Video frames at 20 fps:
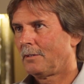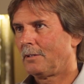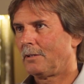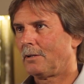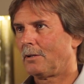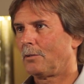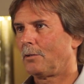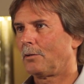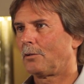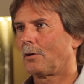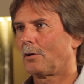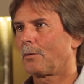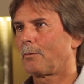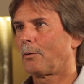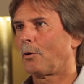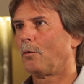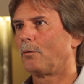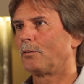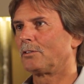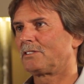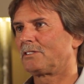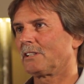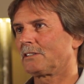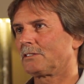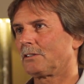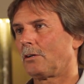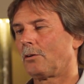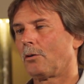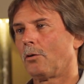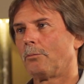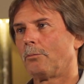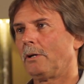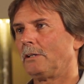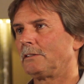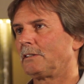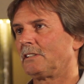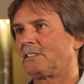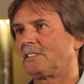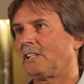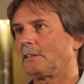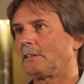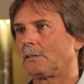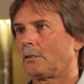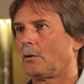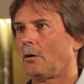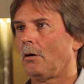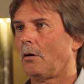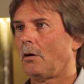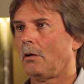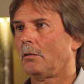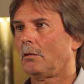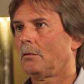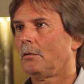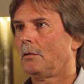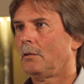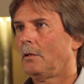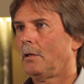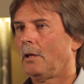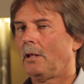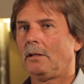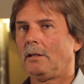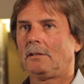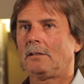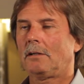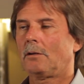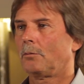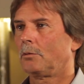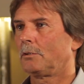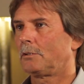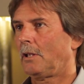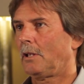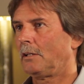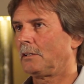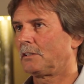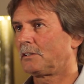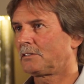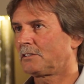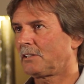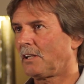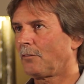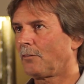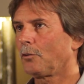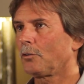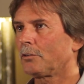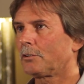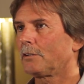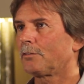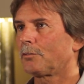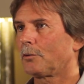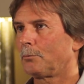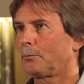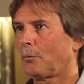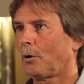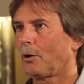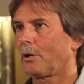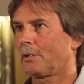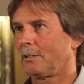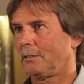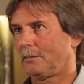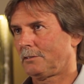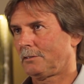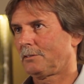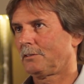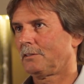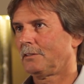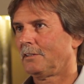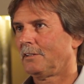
You know, you talk about over 600 home runs, it says it all. And he did it within several different markets.